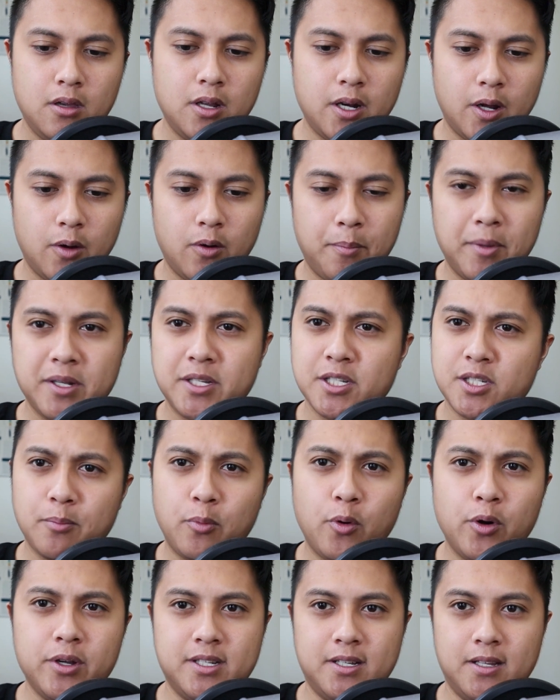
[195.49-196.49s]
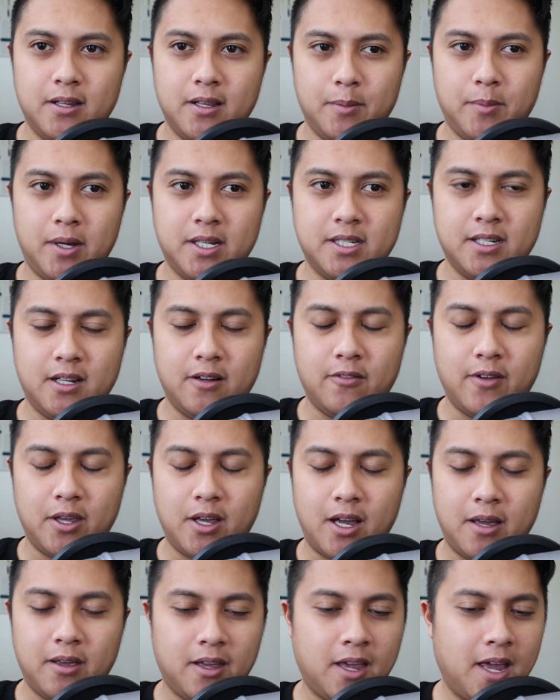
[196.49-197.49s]
you know, a bit disappointed in myself.
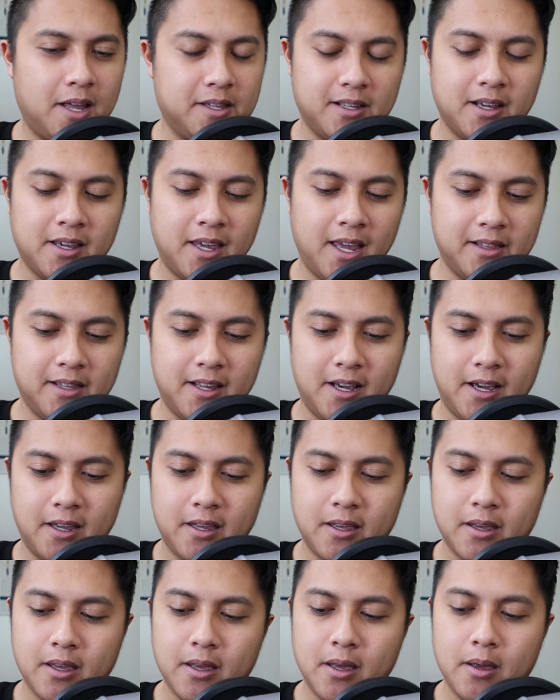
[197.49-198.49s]
I can't lie.